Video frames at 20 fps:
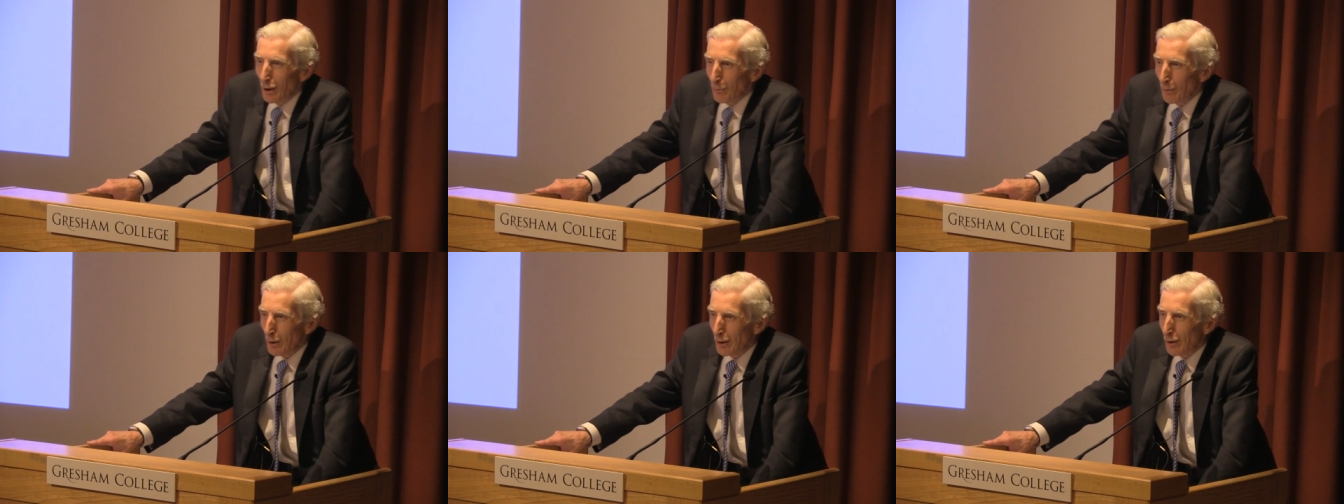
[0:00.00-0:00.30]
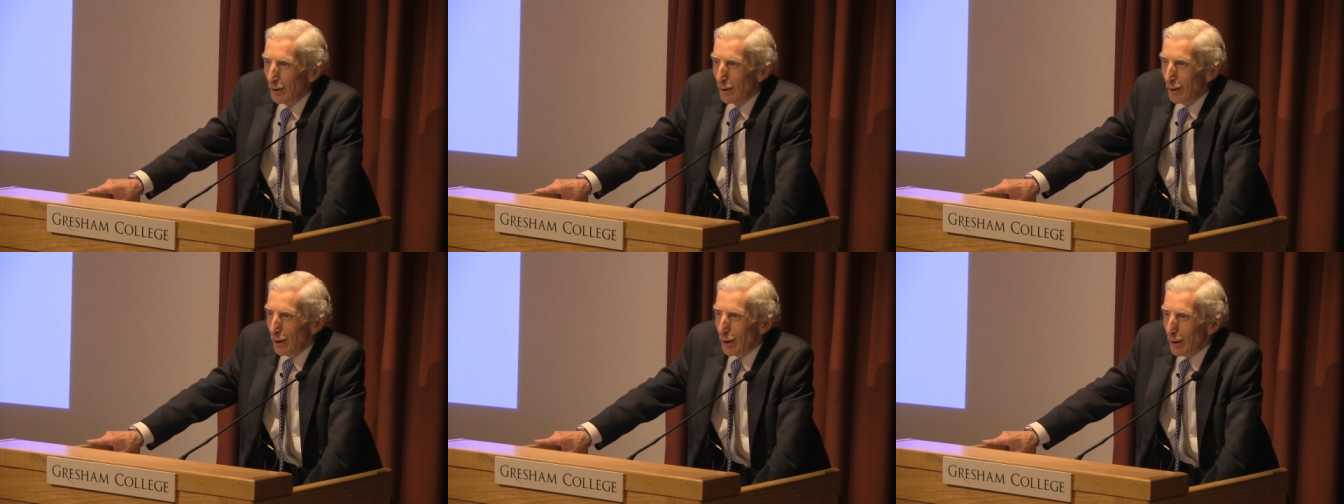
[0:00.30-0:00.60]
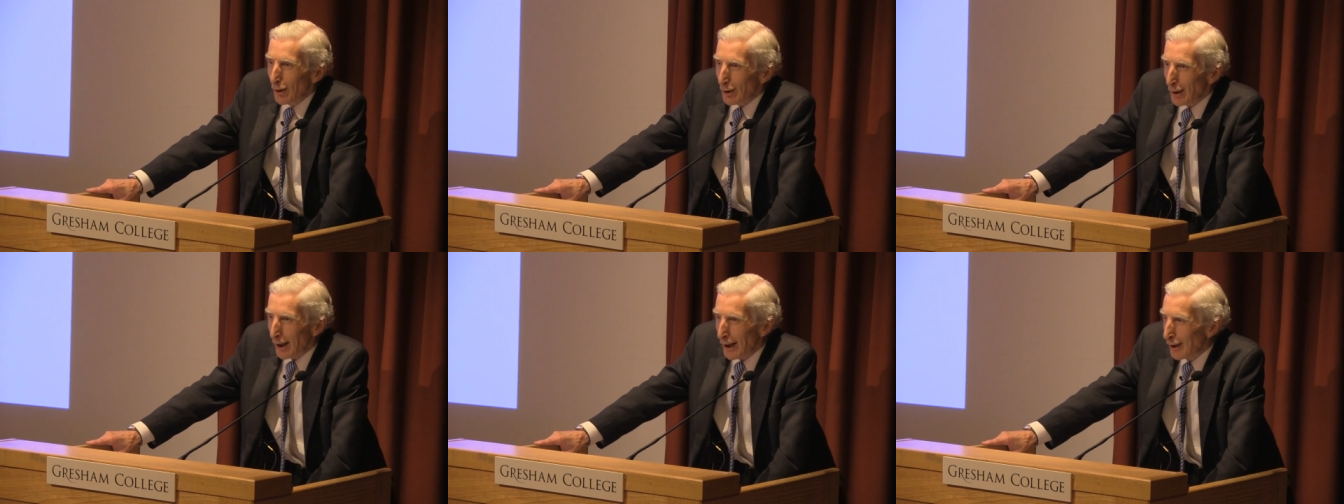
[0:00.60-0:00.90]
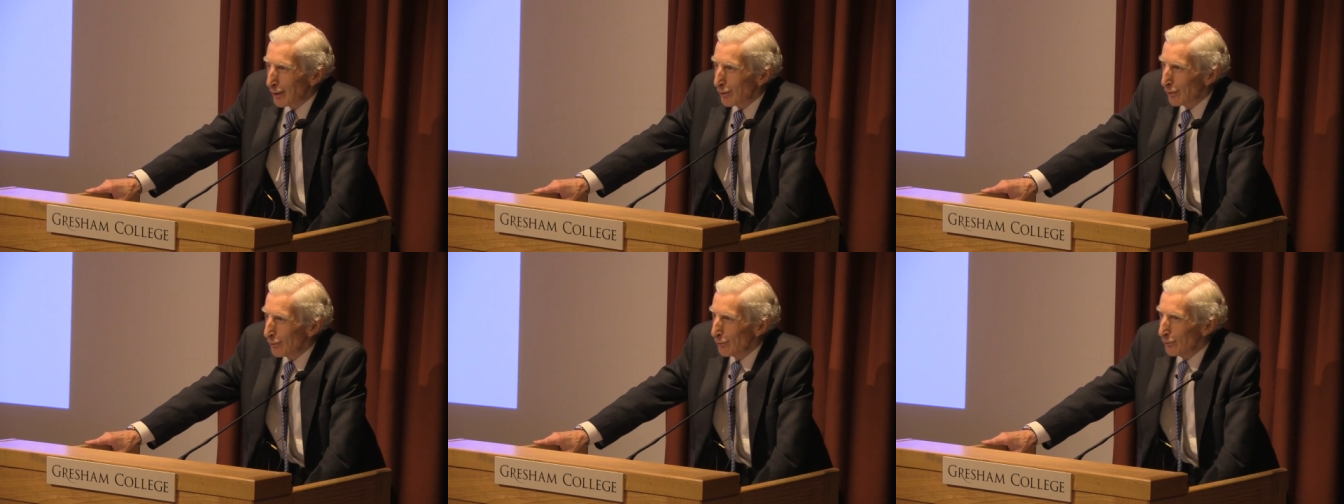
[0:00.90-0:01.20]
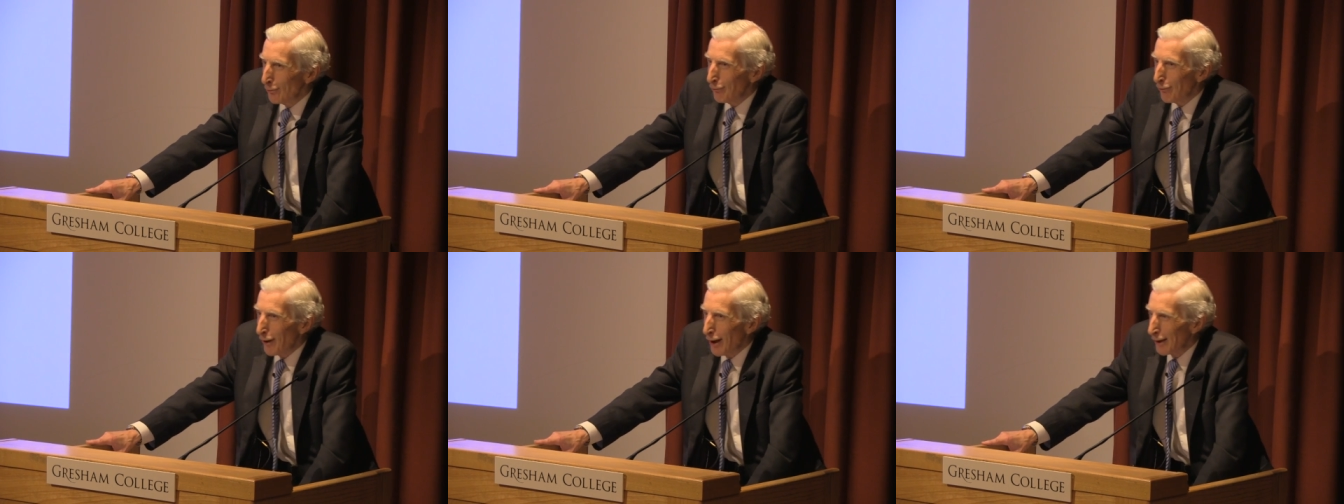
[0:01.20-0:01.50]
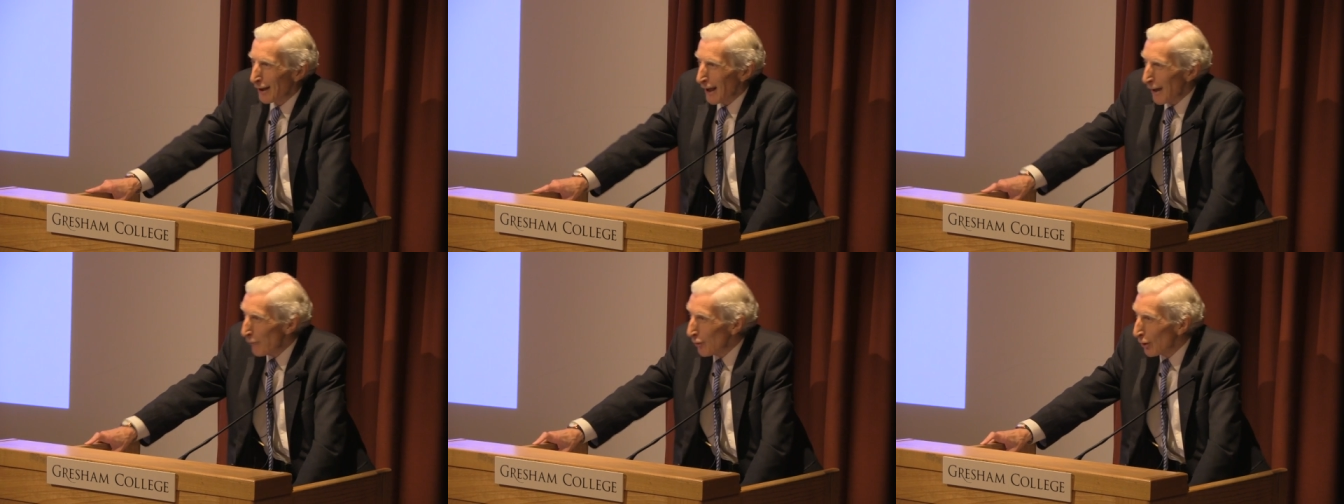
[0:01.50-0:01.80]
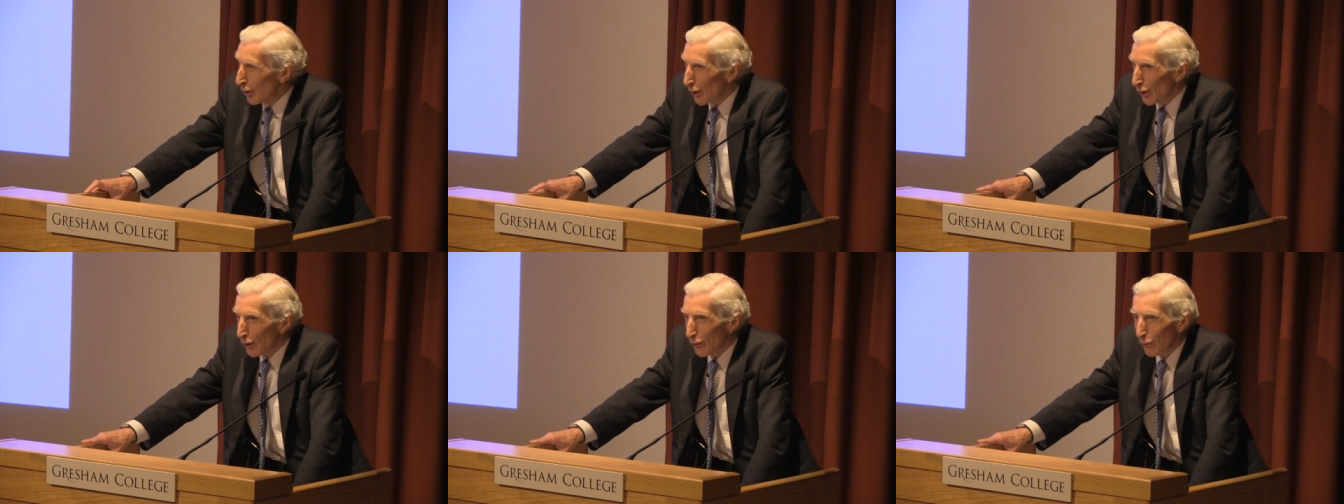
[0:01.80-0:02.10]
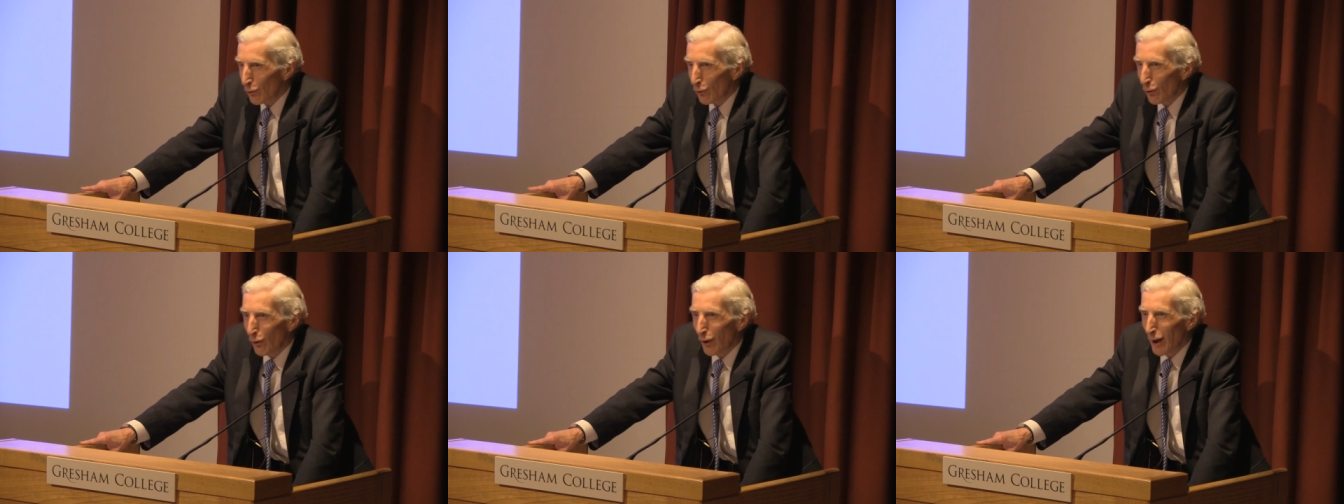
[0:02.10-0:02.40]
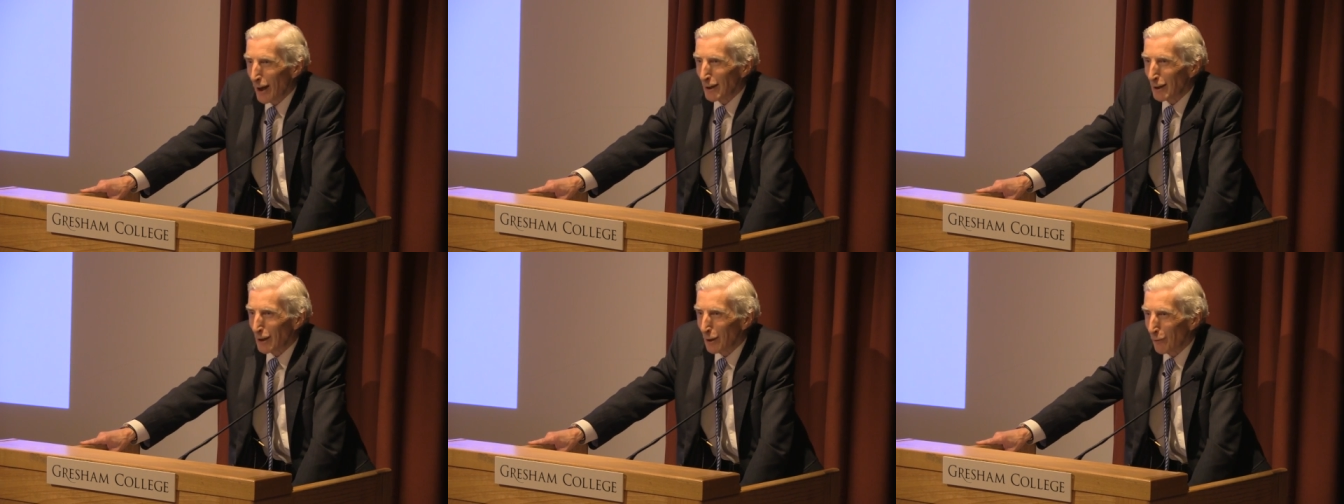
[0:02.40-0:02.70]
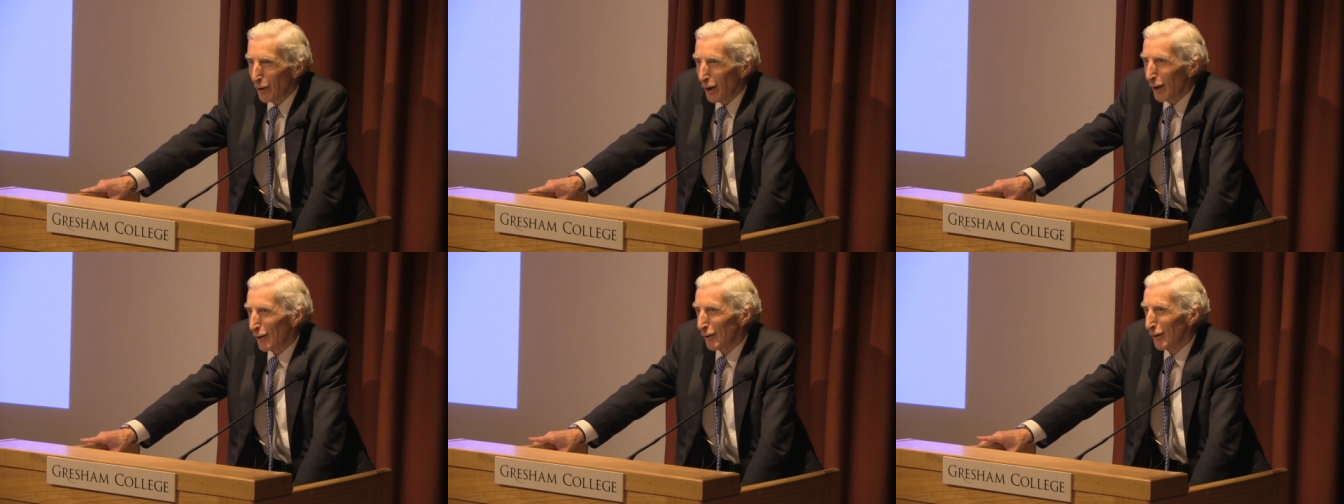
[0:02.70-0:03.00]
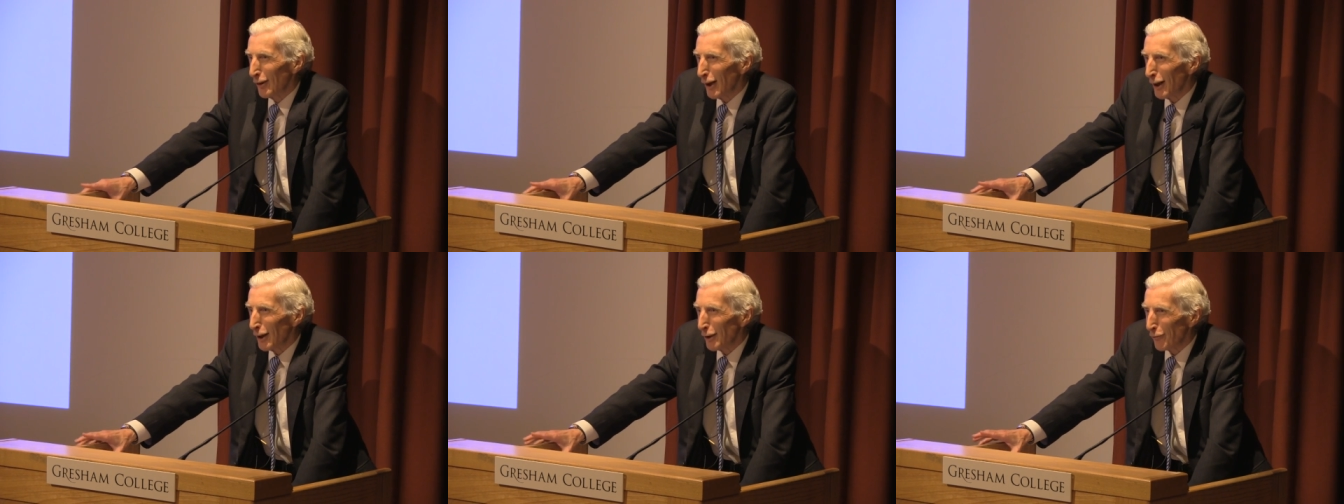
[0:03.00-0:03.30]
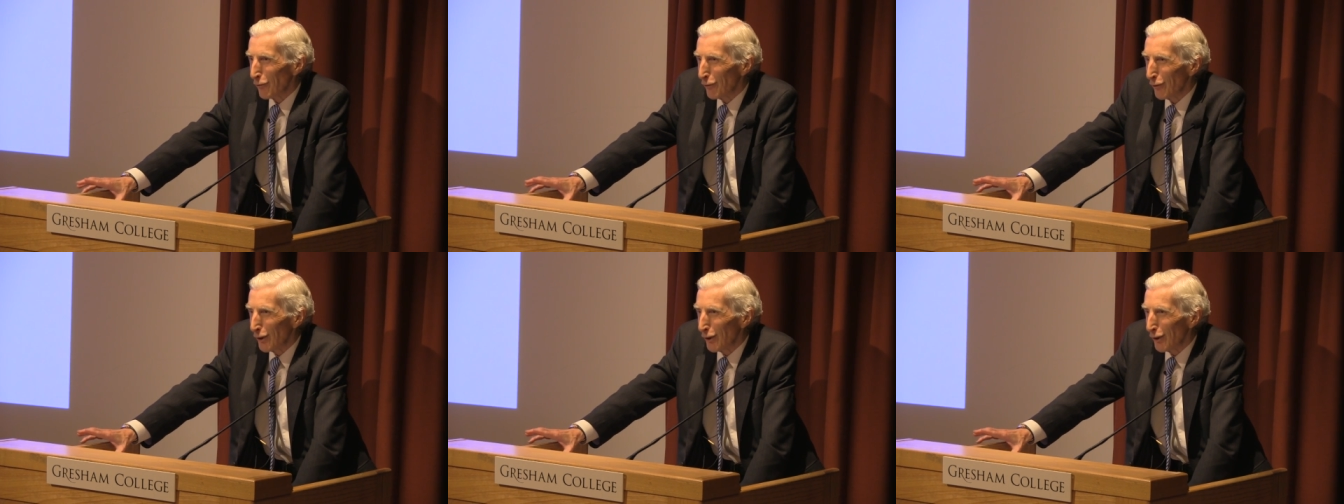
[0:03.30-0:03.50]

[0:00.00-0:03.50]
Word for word: we'd like to find evidence for any advanced life.